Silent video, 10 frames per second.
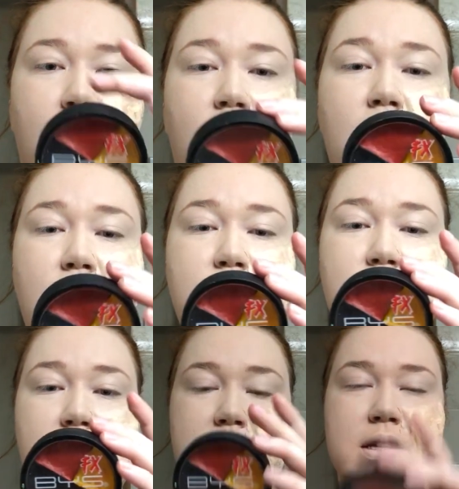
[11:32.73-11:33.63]
Oh
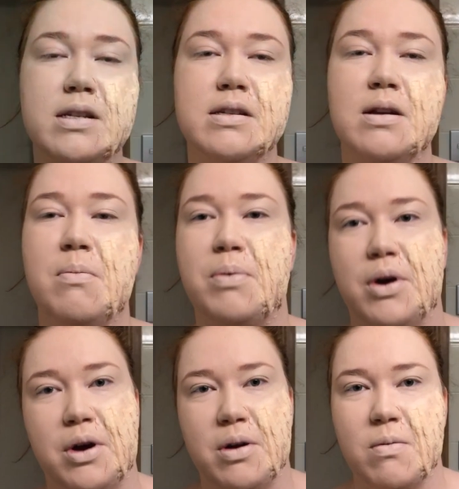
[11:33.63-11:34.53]
no, this isn't a
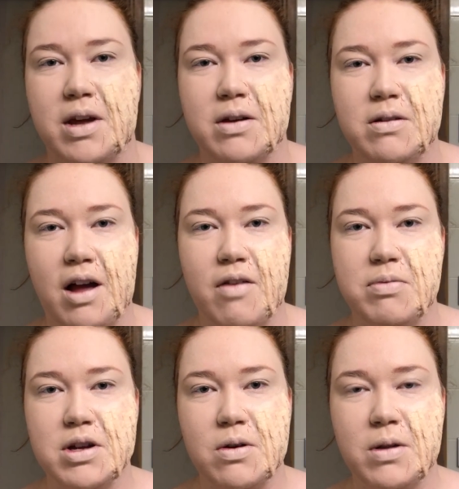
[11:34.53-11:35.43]
burn wheel.
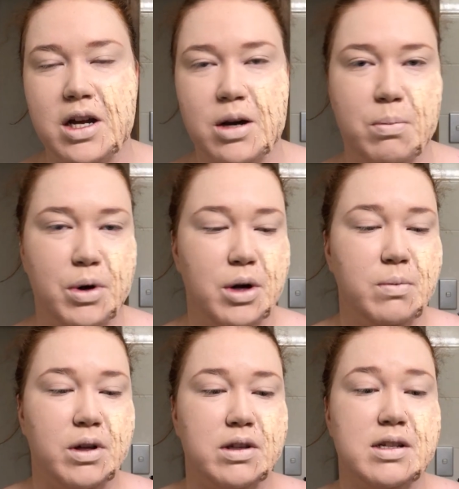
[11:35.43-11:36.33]
I've been calling it a
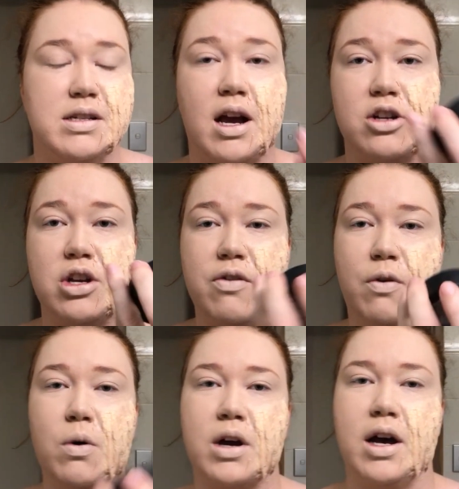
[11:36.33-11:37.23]
burn wheel. This is actually
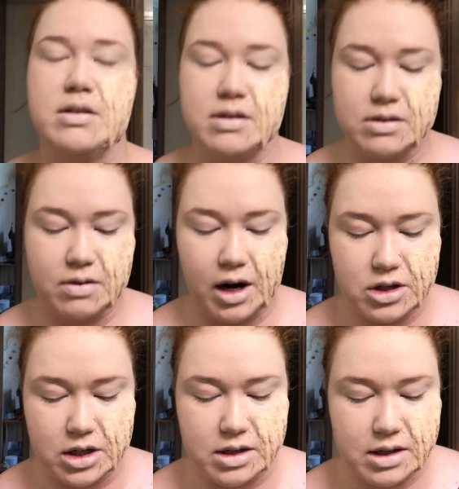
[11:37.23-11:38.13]
for cuts and
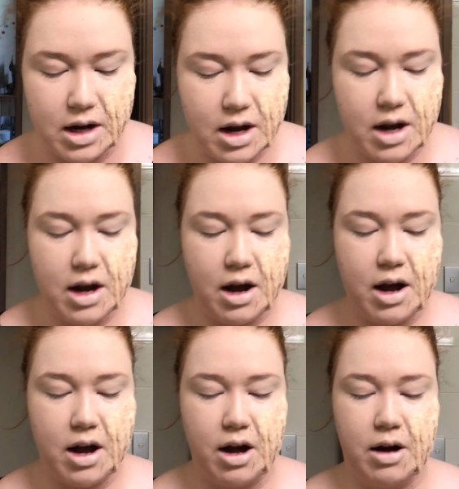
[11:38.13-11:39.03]
scratches.
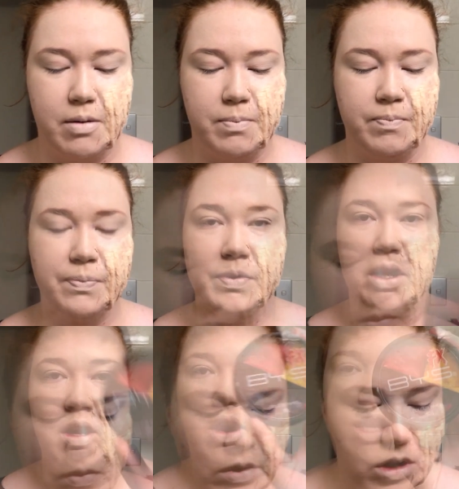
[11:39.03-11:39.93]

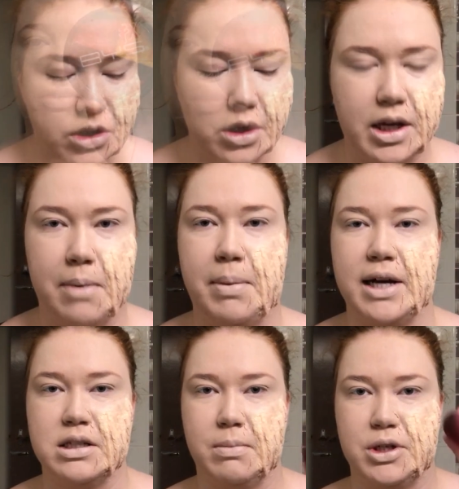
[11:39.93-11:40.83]
So yeah,
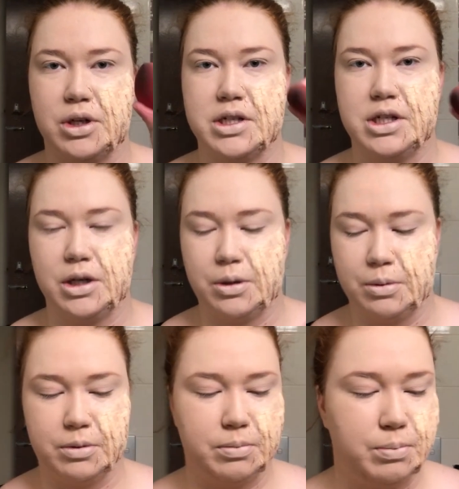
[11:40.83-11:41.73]
back to my trusty
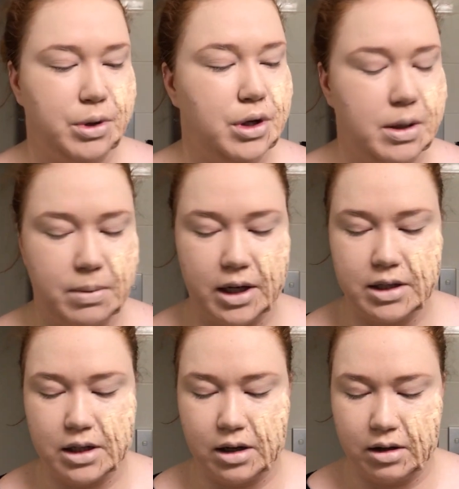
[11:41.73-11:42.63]
old beauty
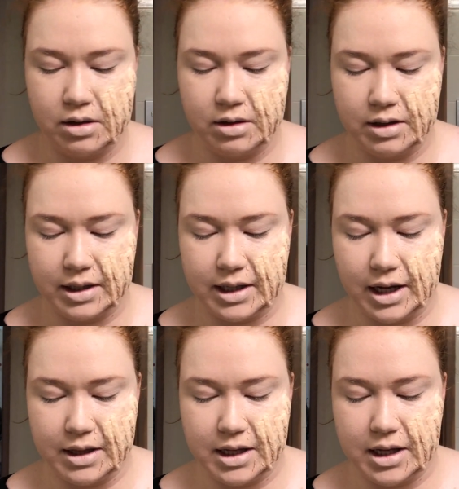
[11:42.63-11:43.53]
blender.
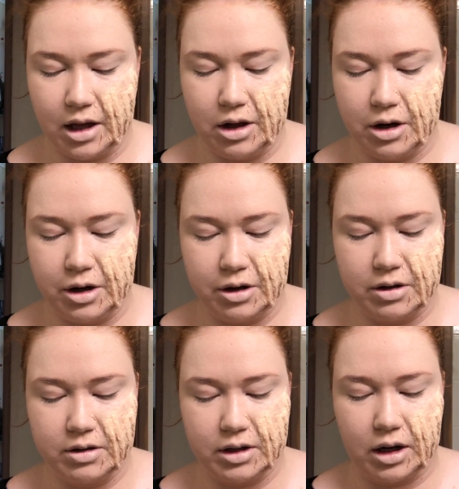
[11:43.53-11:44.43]
Get the
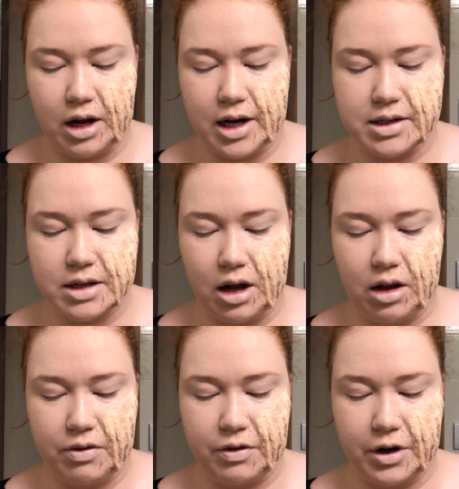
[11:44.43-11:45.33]
yellow, the lightest
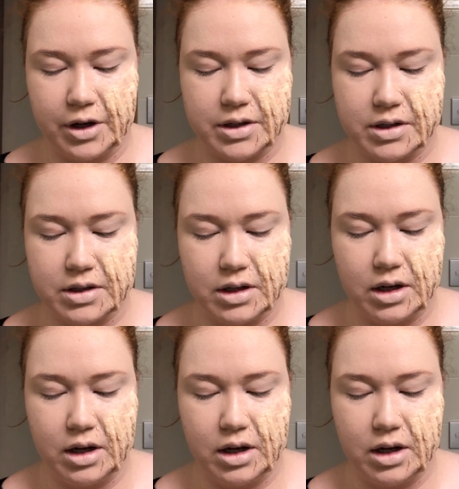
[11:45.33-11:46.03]
color first.